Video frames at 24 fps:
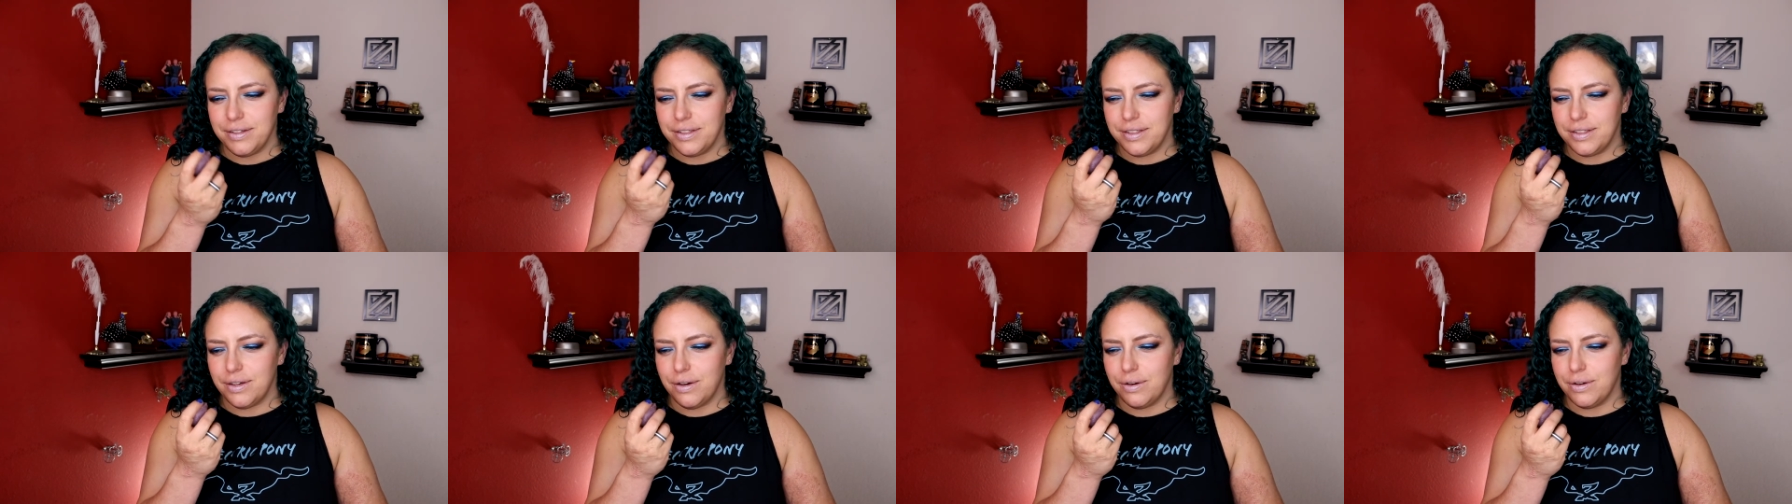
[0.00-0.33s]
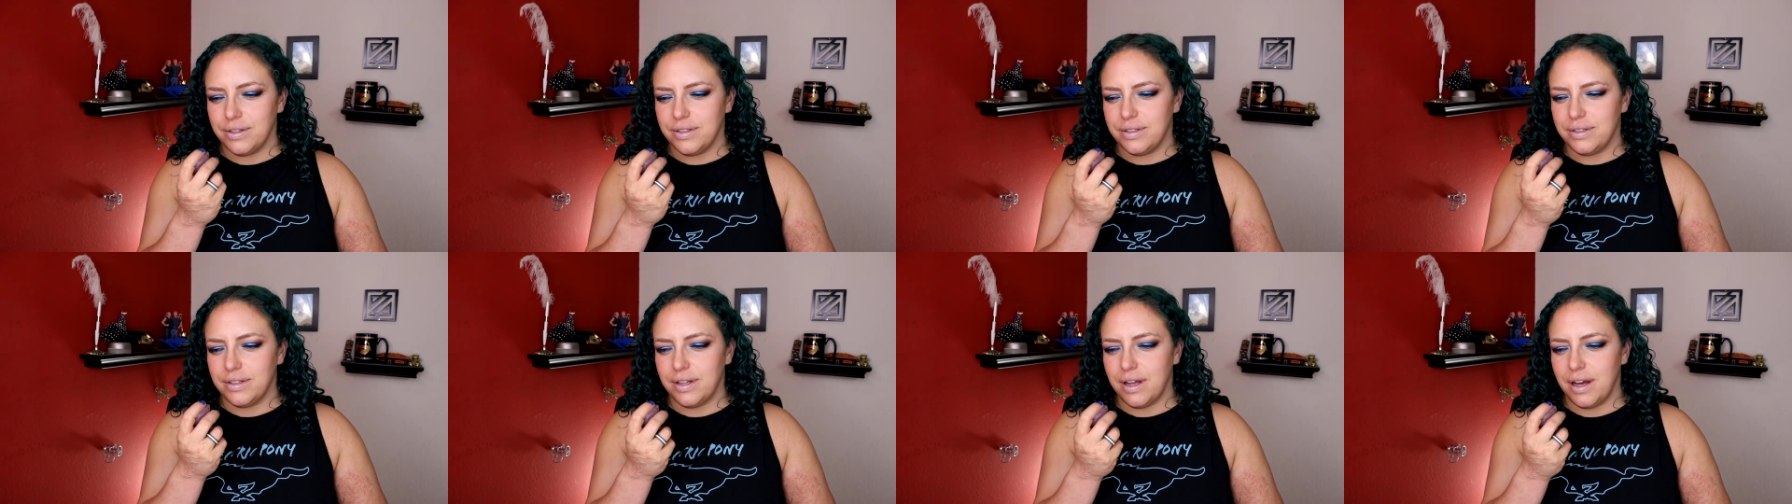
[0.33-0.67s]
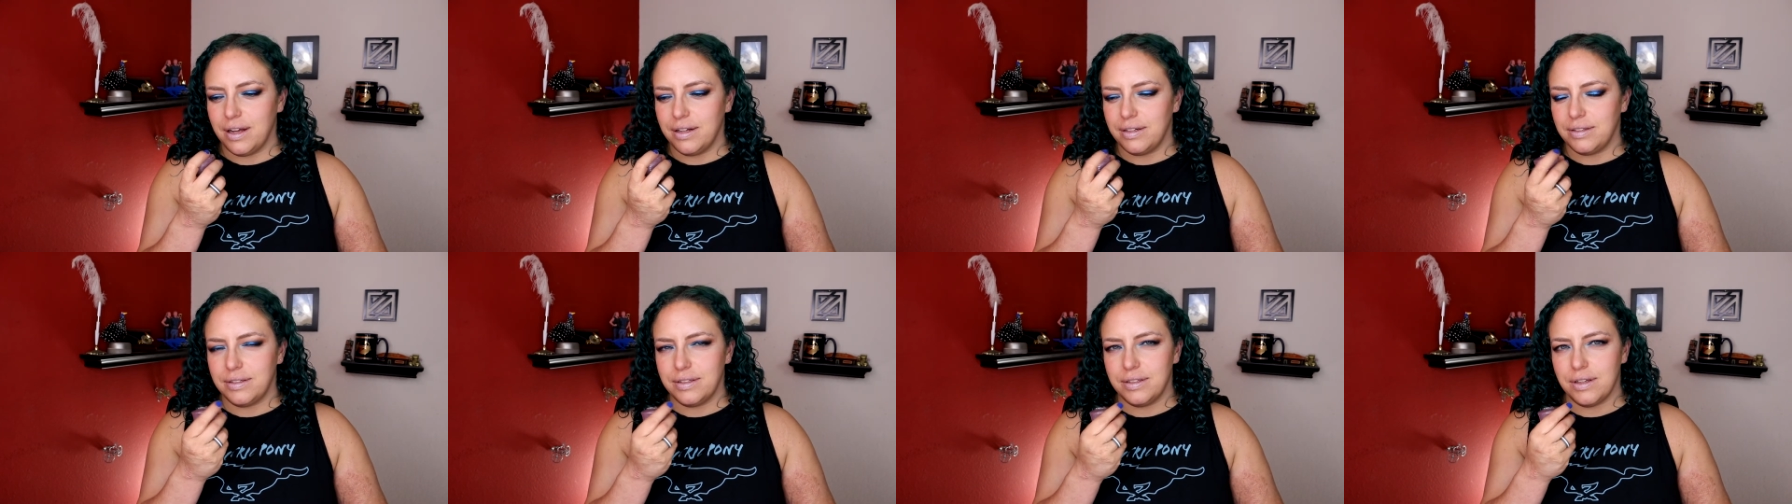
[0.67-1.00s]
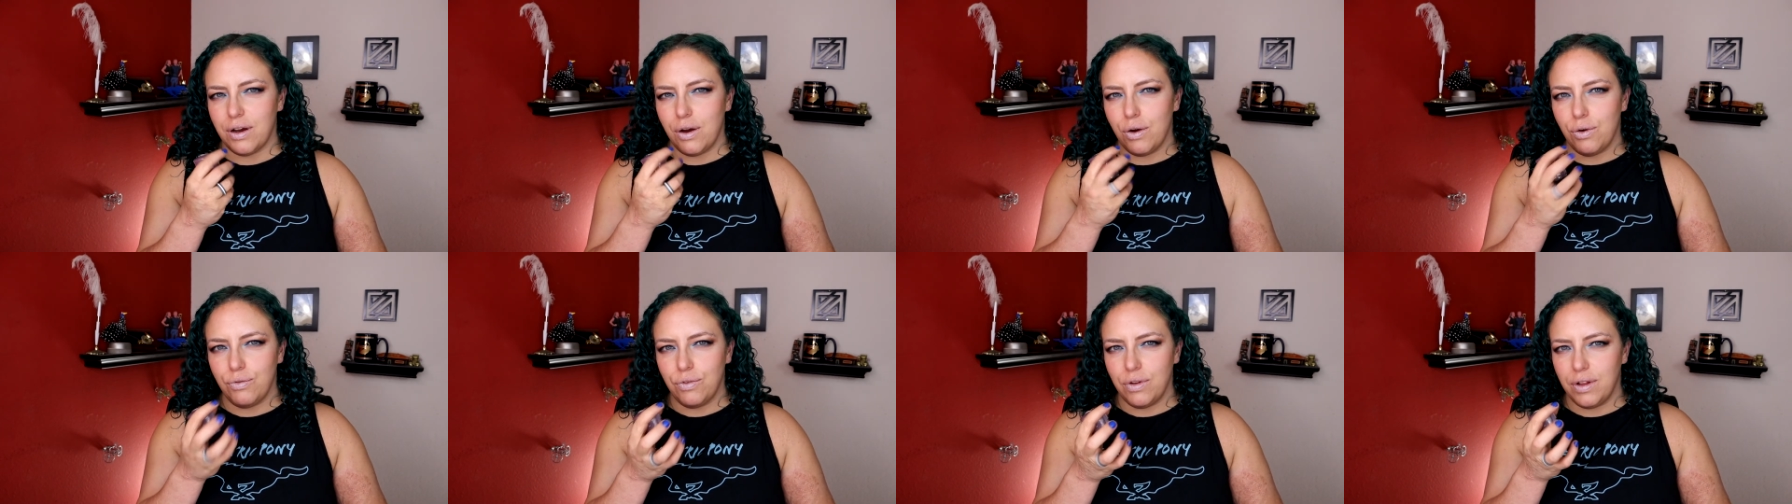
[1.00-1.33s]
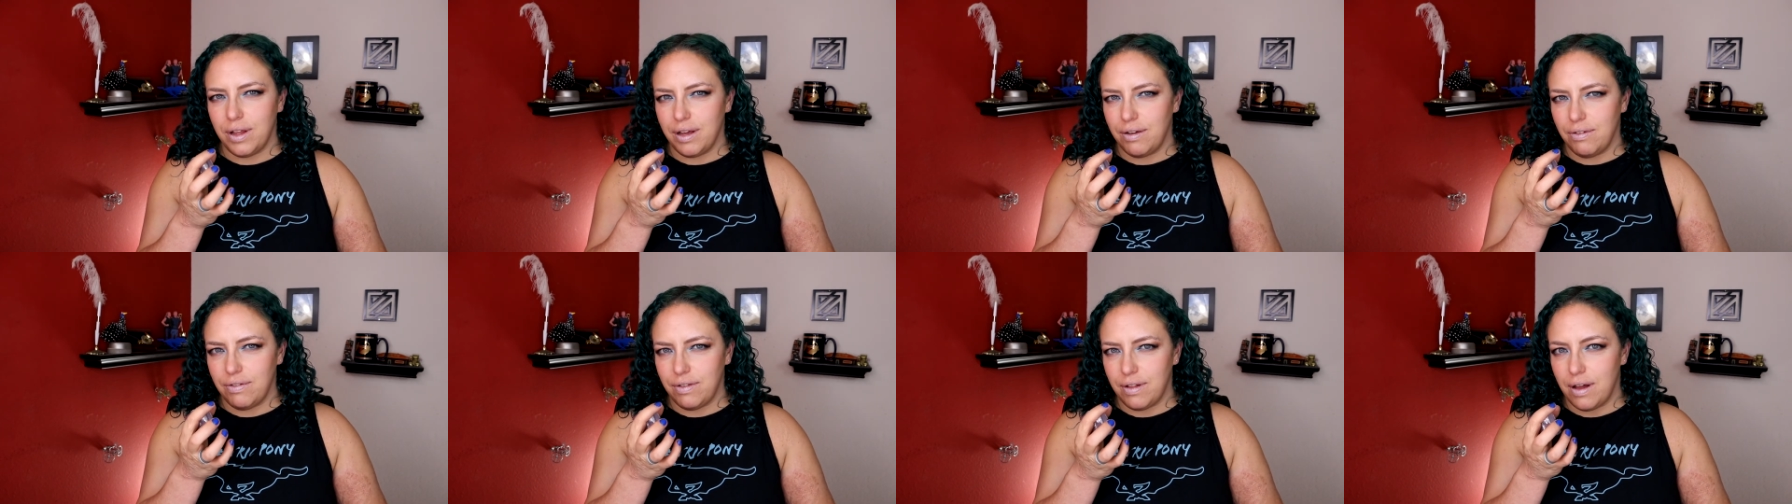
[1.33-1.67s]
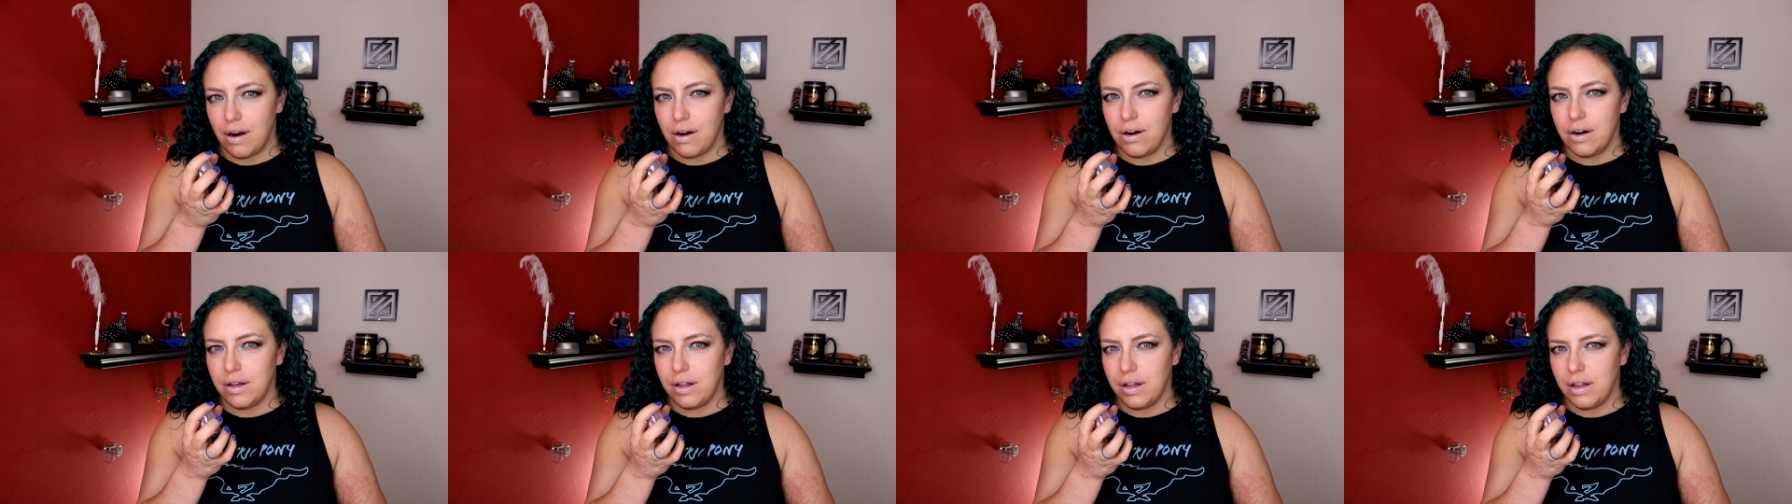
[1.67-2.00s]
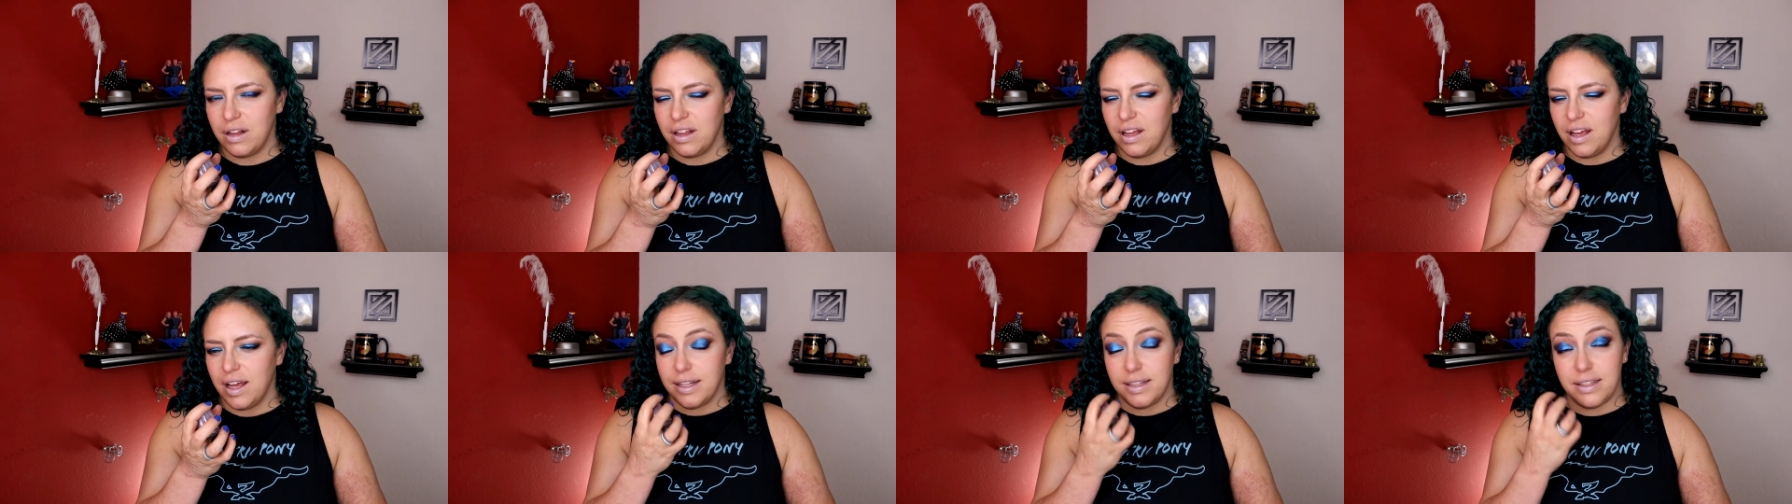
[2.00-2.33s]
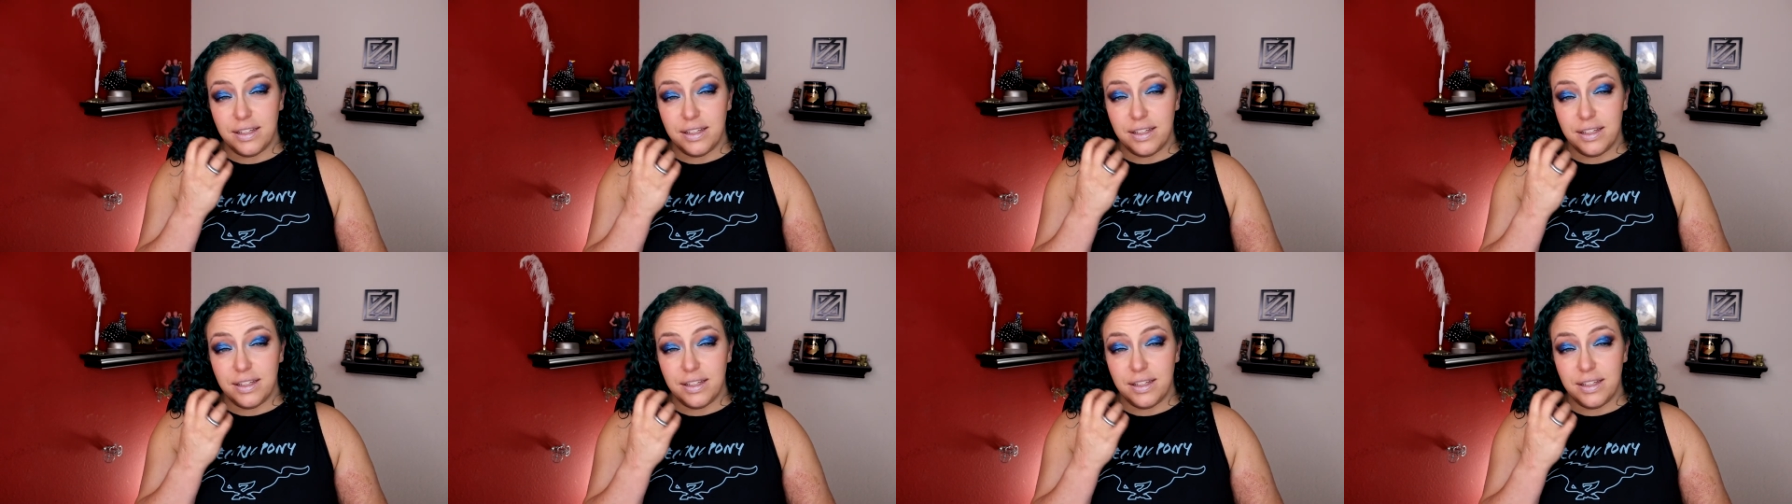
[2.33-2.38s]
so it's not overly floral.